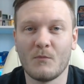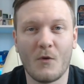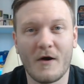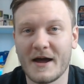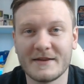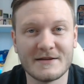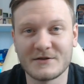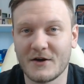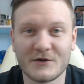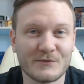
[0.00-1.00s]
why these
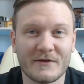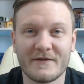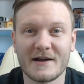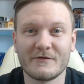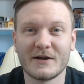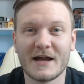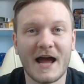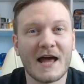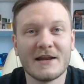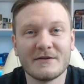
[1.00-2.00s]
cards are my favourite
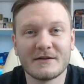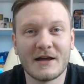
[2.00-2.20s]
and